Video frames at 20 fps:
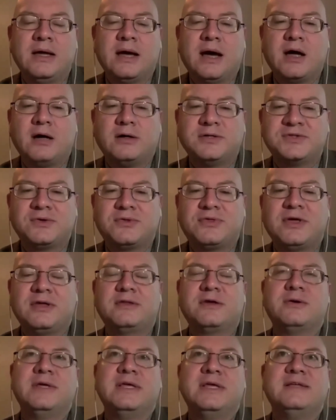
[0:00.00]
I also
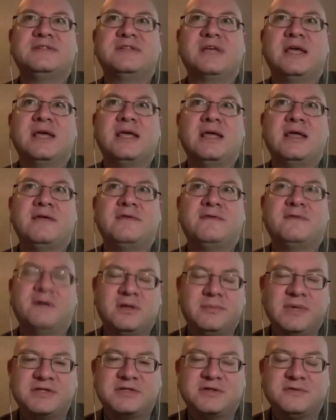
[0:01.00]
think there is a
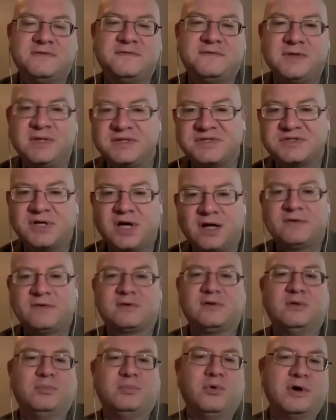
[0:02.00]
fundamental
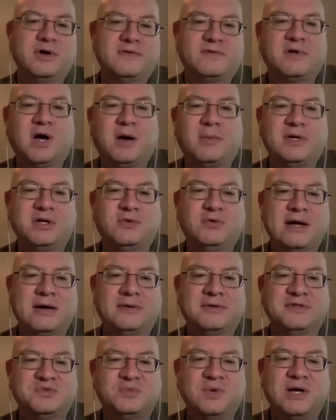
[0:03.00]
philosophical point of common
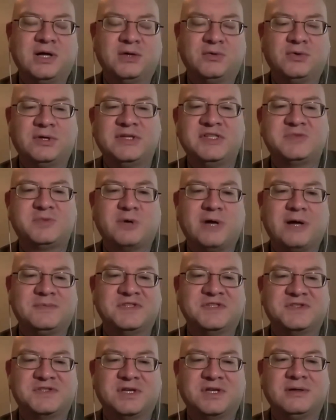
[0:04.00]
ground as well, or at least
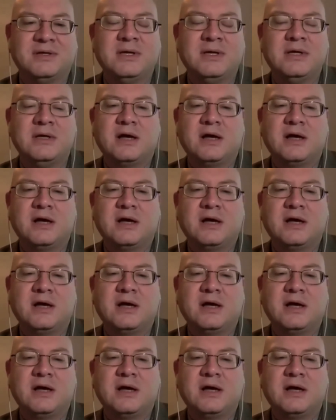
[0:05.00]
perhaps it's a